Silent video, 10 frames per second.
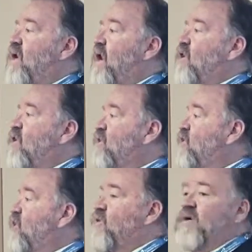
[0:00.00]
I don't know
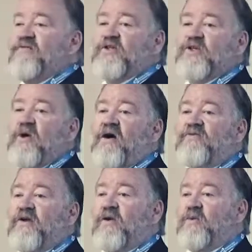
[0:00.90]
about you, but every so
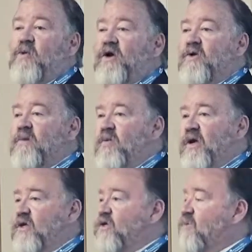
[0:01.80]
often I would wander my
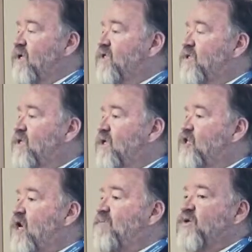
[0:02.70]
way into places like
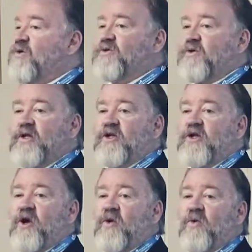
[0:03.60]
Chapters or
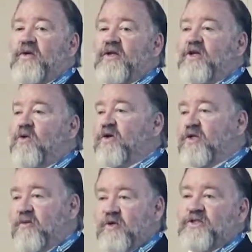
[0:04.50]
Indigo. You go look
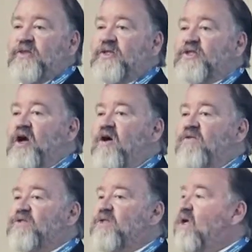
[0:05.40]
at the books on the
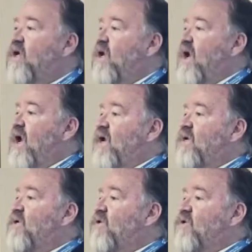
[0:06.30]
shelves,
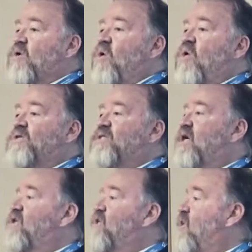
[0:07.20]
and there's a whole
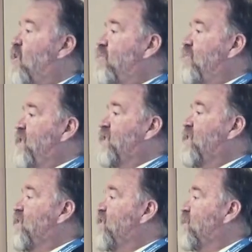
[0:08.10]
section on
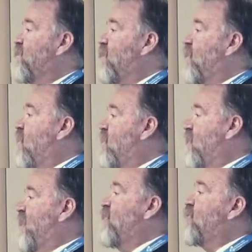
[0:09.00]
business and
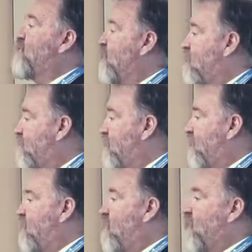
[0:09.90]
on leadership
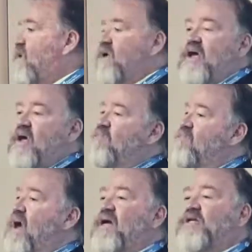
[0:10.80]
and on
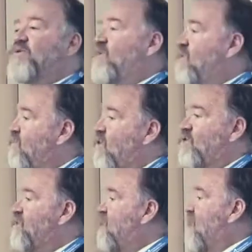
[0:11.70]
management
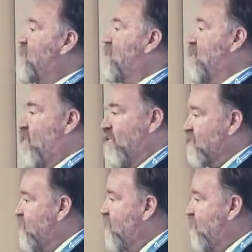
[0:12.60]
process and all
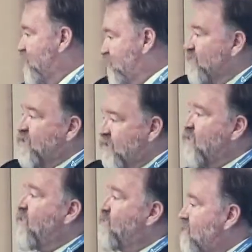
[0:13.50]
those sort of things. Do you ever see
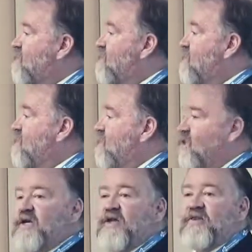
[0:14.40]
those? You
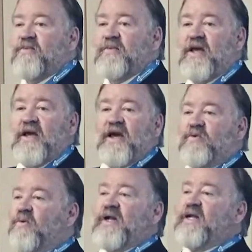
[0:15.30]
look at them, and
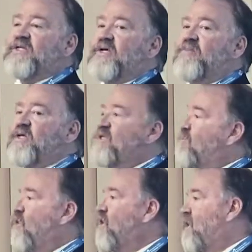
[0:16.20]
we're reading somebody's
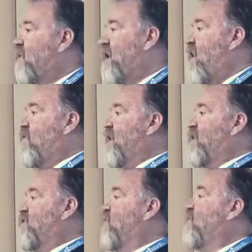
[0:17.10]
book about how
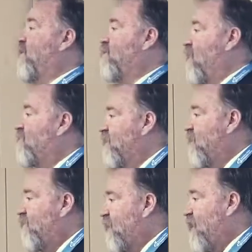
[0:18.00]
they turned their company
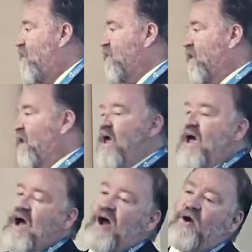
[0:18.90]
around and
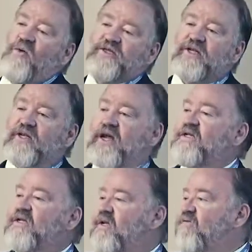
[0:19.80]
what's it
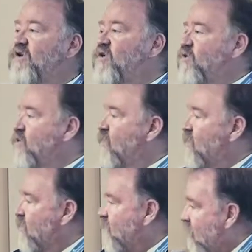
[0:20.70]
like to live at Google
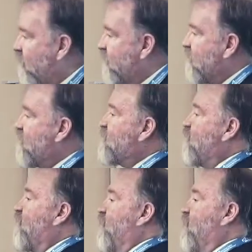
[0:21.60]
or all these other
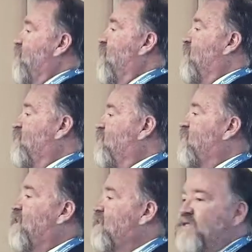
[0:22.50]
sort of weird and wonderful
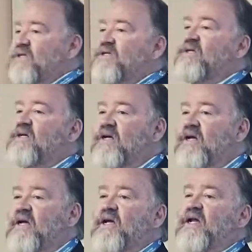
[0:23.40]
things.
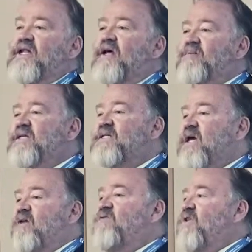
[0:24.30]
Let me
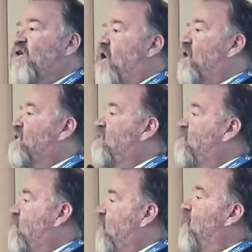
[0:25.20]
save you the cost of
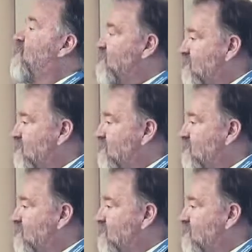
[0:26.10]
a book.